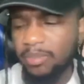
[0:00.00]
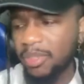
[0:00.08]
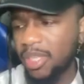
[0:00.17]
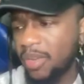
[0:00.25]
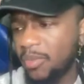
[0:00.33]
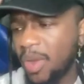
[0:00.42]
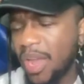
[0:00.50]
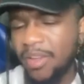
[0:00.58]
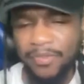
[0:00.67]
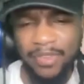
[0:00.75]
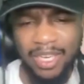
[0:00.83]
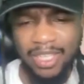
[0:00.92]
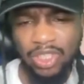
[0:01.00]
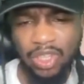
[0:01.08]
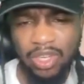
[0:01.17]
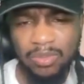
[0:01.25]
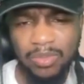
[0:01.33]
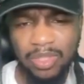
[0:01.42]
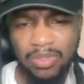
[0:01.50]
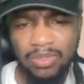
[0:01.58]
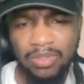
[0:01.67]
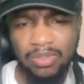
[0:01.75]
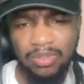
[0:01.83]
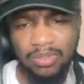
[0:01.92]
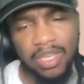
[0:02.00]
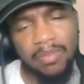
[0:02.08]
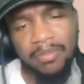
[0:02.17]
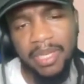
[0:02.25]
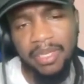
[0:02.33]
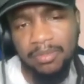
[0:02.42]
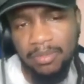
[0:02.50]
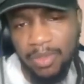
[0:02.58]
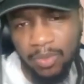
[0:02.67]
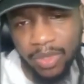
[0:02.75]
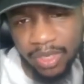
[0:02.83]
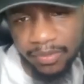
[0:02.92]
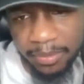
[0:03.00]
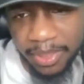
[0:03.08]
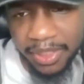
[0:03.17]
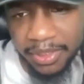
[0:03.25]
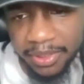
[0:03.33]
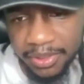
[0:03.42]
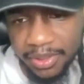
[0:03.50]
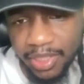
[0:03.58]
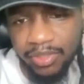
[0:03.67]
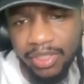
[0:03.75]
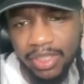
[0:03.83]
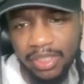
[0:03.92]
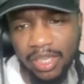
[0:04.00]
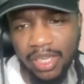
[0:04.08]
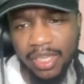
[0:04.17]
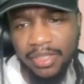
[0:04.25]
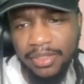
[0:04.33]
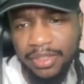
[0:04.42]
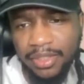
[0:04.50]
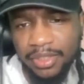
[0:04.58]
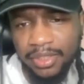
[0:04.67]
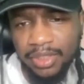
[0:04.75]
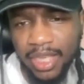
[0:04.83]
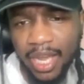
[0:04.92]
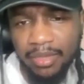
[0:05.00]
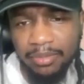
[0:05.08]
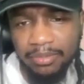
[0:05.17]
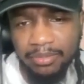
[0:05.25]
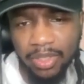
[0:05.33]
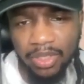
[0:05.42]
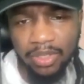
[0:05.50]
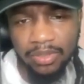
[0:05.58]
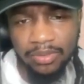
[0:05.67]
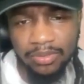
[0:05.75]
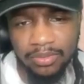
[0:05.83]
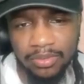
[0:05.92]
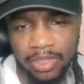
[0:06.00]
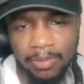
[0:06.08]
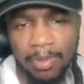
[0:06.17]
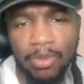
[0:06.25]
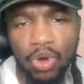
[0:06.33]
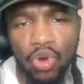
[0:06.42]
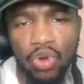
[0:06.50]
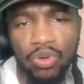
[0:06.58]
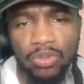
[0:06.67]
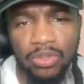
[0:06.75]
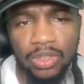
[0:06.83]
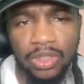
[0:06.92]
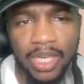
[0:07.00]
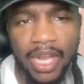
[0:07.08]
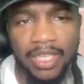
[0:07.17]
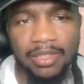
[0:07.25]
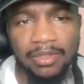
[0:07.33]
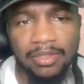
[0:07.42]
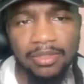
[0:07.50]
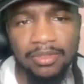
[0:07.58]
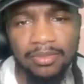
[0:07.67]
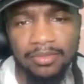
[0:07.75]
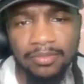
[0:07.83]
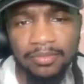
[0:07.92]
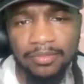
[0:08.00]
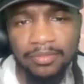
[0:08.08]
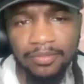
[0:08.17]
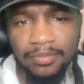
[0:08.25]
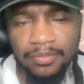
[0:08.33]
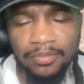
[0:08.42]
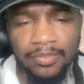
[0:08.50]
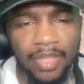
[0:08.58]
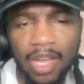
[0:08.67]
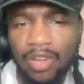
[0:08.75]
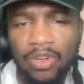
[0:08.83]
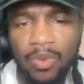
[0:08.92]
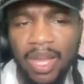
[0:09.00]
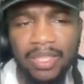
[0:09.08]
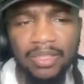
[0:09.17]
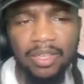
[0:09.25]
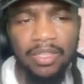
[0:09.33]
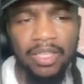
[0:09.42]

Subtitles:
become? Why I feel like Charlotte was on the. Never mind. Man, whatever, man. They on the East Side. Got him. Hold on. Spin move. Nice. I don't know why I thought